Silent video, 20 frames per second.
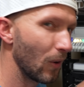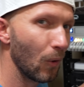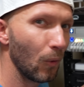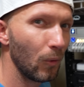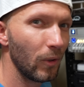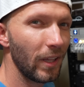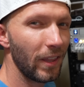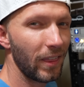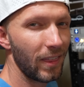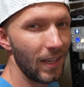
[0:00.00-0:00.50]

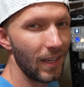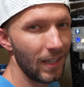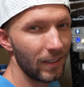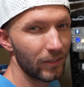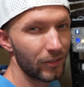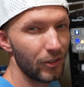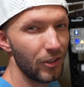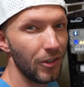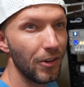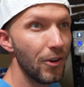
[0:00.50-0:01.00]
only
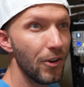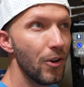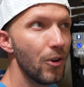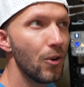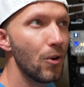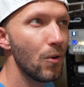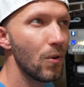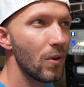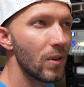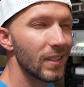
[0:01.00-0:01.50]
things
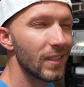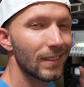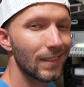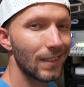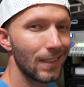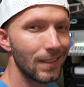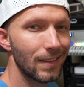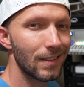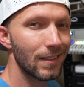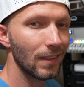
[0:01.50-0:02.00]
new
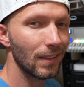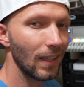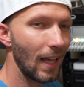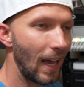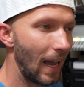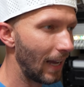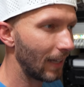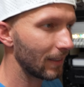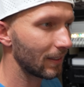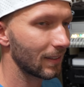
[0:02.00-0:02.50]
since the
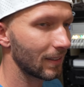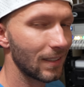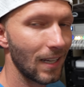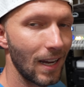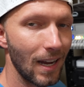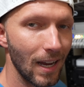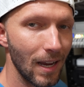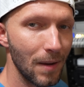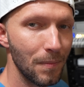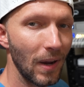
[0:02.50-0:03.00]
last
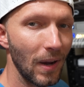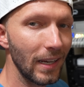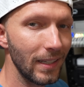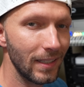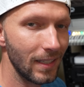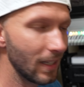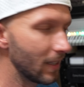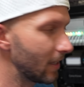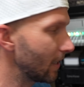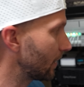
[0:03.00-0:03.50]
time I
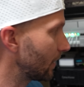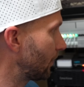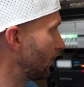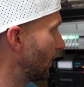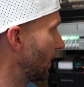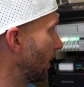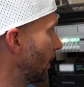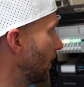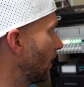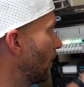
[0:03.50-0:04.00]
did this
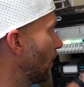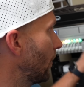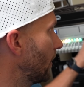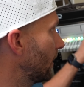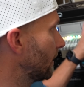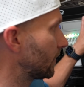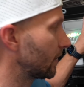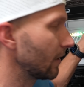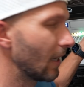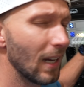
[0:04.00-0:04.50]
video
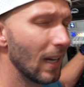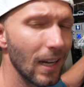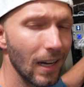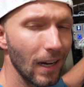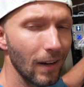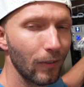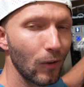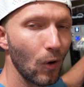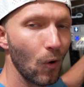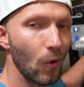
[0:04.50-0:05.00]
is
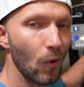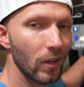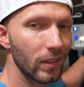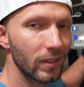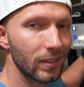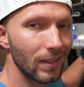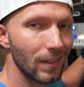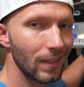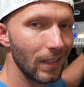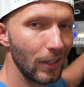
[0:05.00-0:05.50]
of
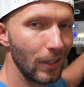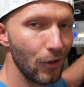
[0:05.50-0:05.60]
course the